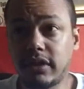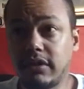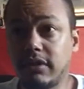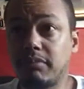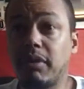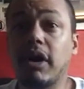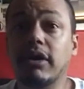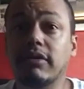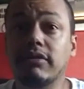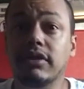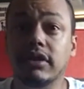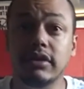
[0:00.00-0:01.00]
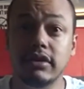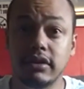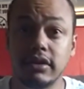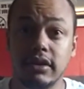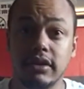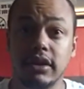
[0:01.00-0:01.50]
They're part of the
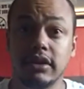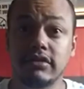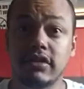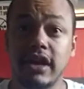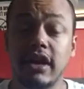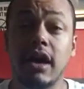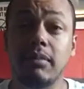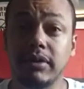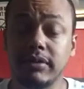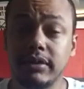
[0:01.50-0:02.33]
psyop.